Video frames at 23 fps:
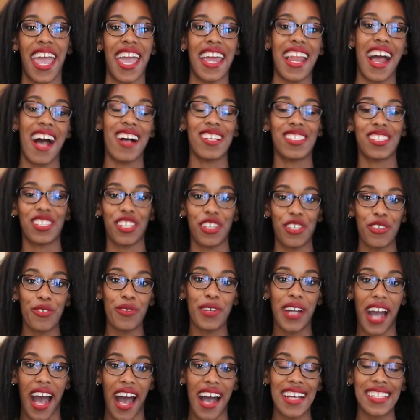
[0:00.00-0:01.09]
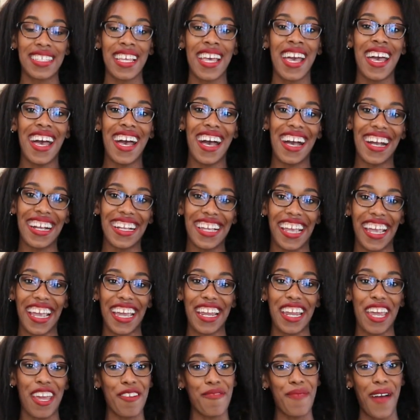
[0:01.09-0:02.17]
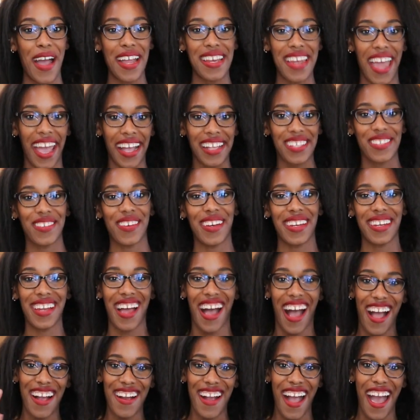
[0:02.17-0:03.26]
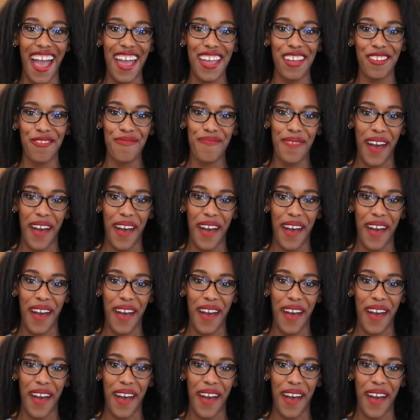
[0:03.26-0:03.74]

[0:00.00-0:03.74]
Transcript: and I'll see you guys again in my next one. All right,